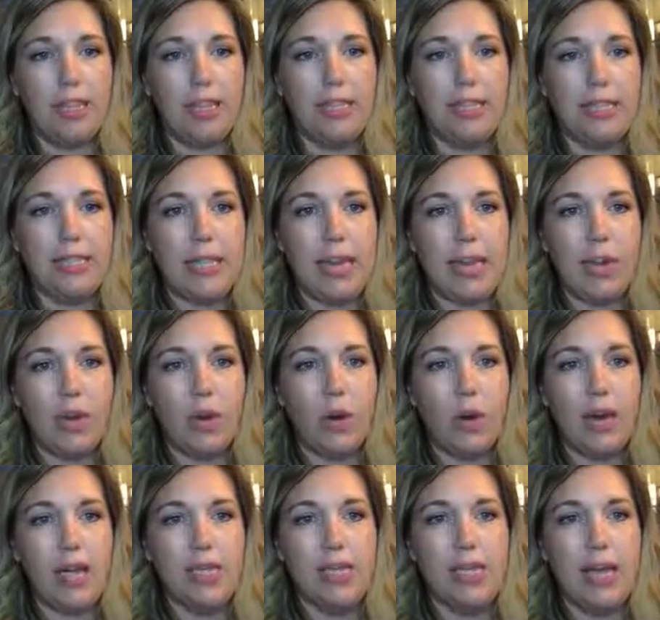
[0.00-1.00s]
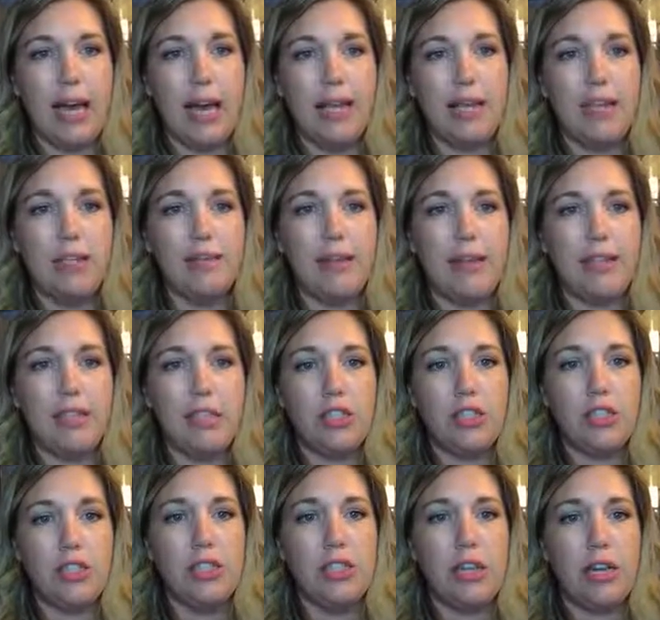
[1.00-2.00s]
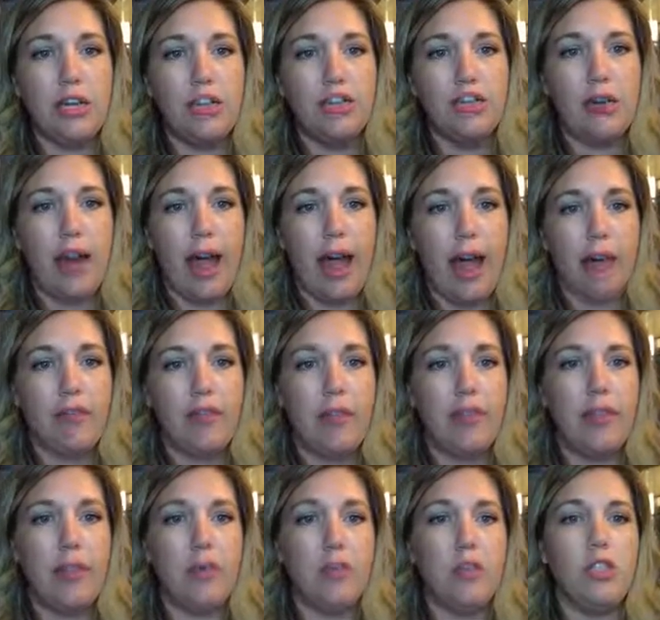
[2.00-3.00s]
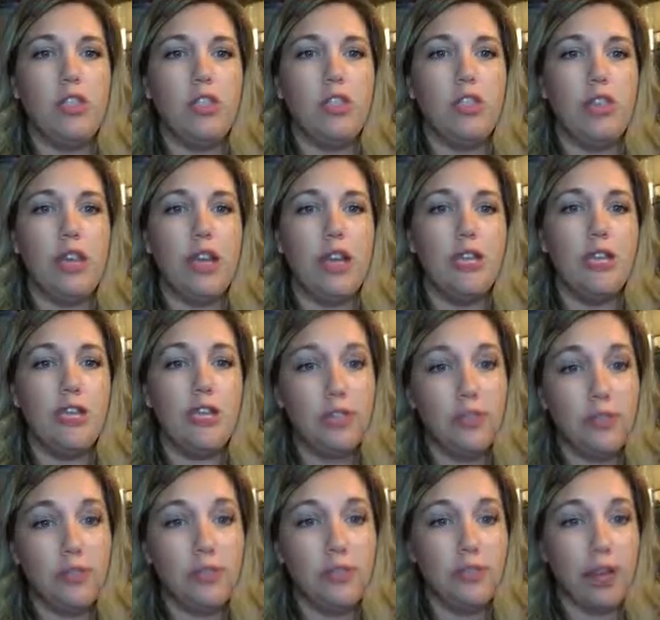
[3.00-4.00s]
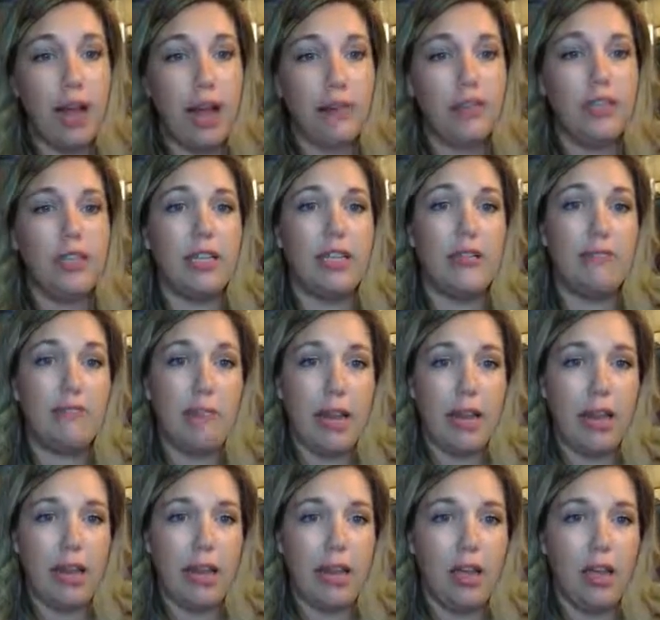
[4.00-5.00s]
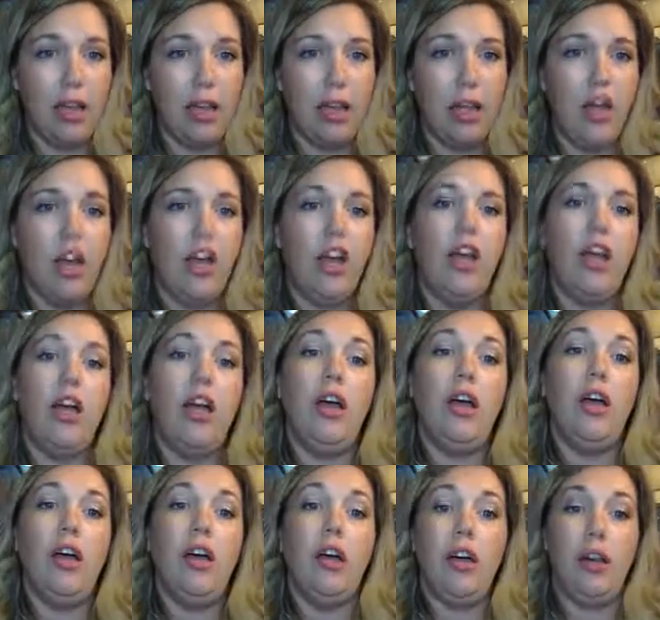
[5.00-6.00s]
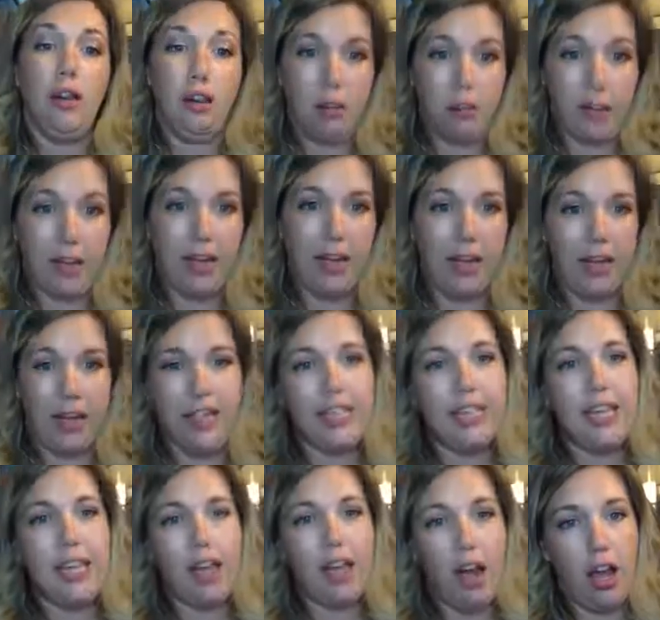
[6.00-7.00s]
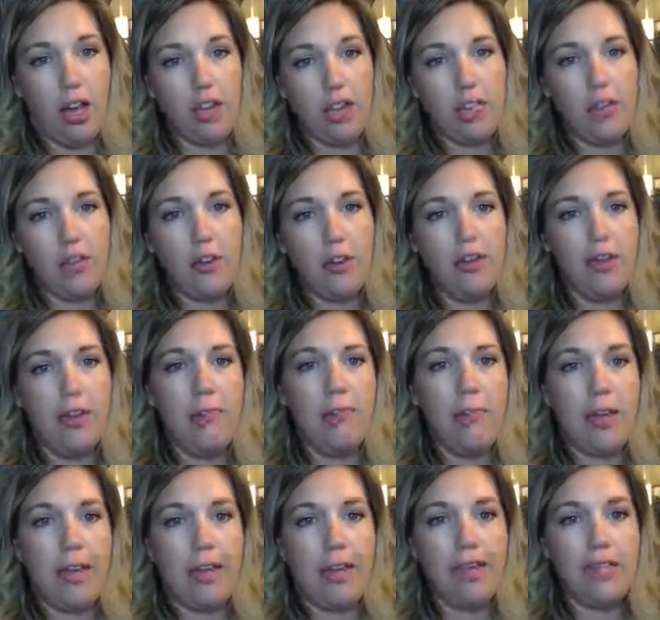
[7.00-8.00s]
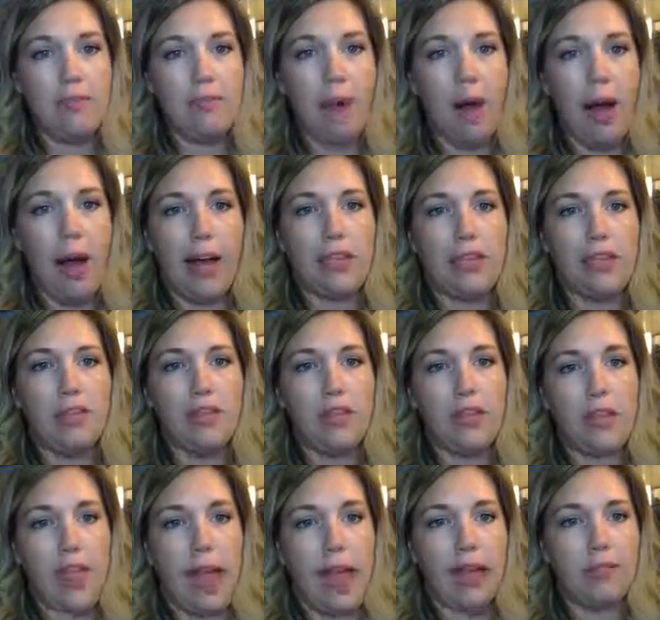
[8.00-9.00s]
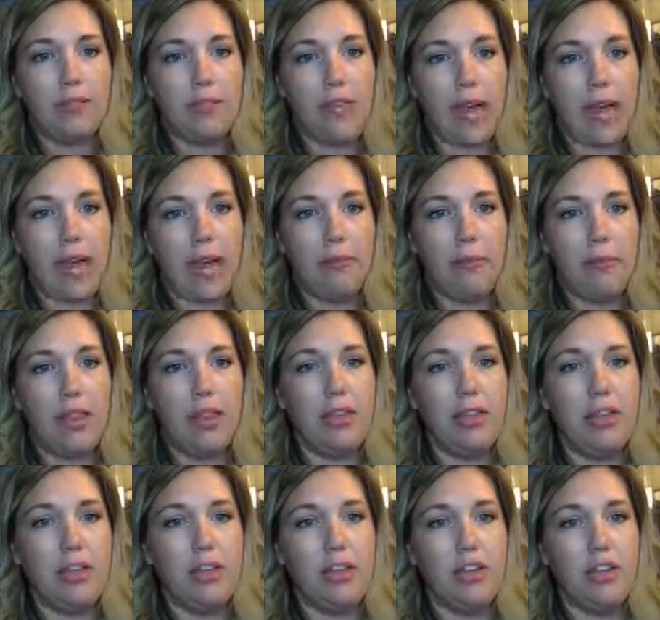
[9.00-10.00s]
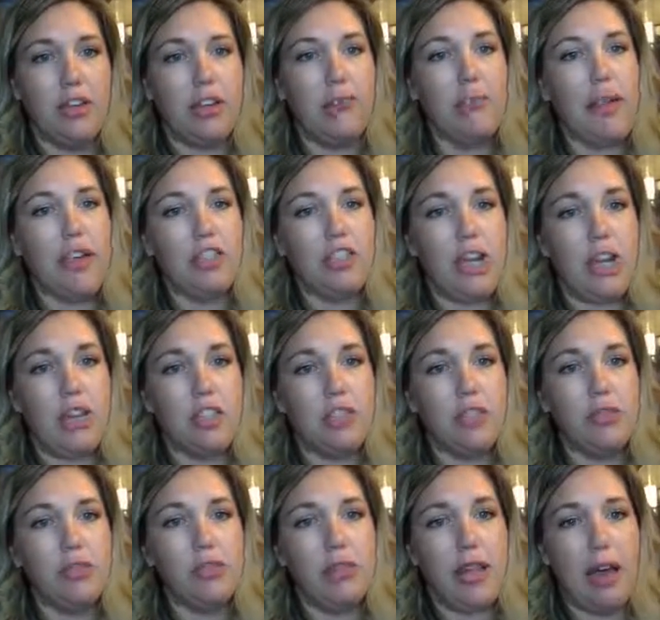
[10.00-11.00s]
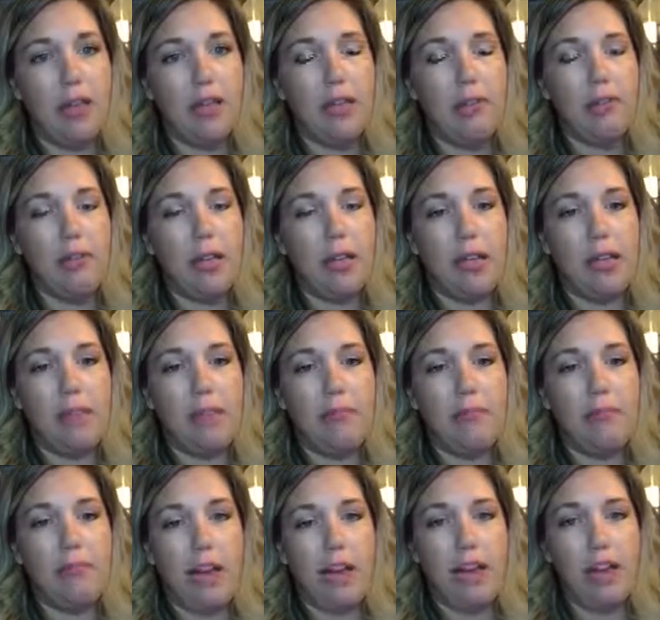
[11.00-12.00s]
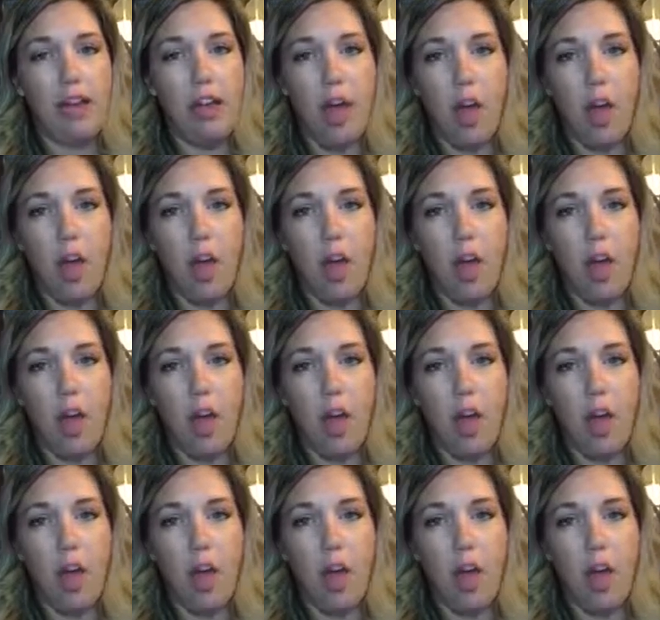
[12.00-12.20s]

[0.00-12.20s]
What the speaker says: Let's see. Laura says, my district sent a draft and then was using a different draft at the meeting. Oh my goodness. And also, if the meeting is paused for lack of time, can the district make changes without completing the meeting?